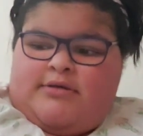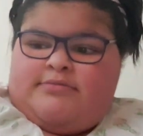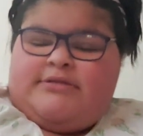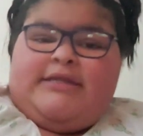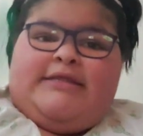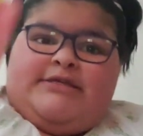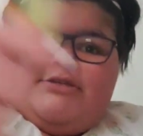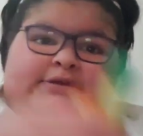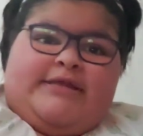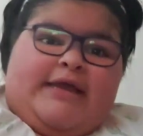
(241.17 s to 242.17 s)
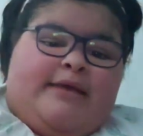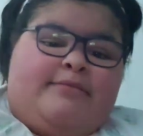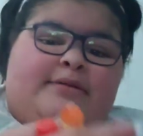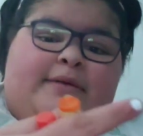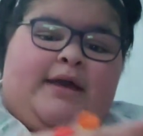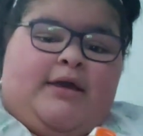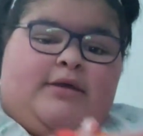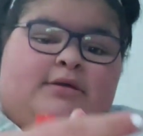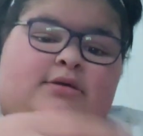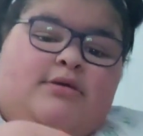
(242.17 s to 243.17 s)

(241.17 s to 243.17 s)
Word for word: oh, then these three that came in a pack.